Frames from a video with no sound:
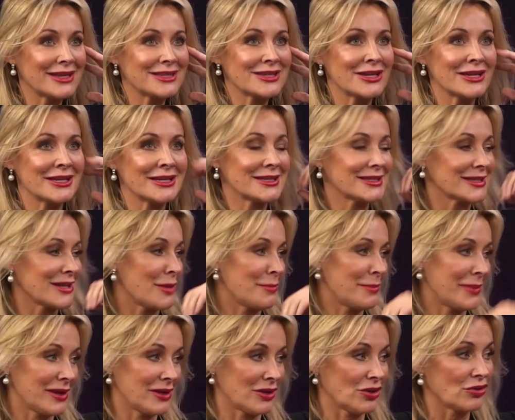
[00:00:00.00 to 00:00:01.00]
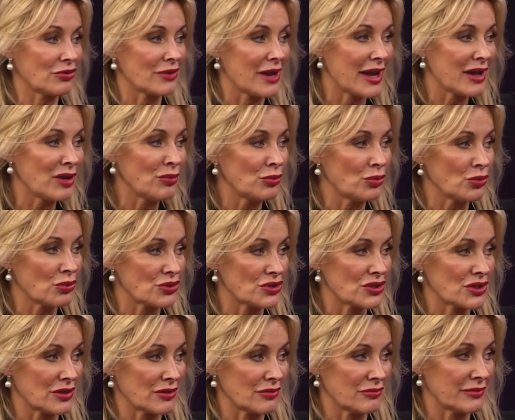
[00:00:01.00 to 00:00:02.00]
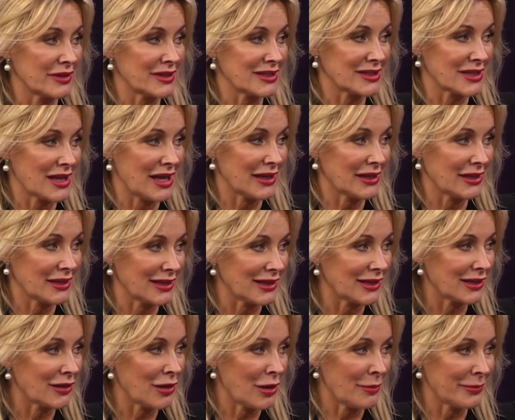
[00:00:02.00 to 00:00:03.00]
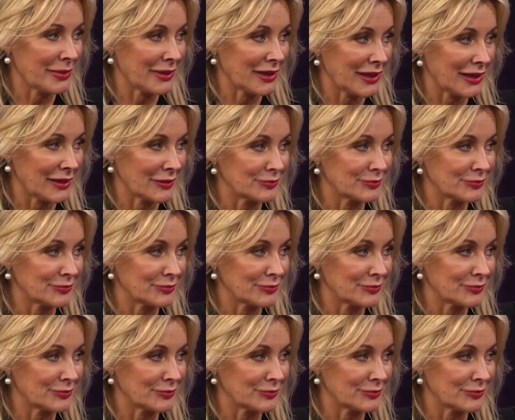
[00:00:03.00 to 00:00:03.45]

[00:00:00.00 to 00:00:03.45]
turned up at a grey water recycling company.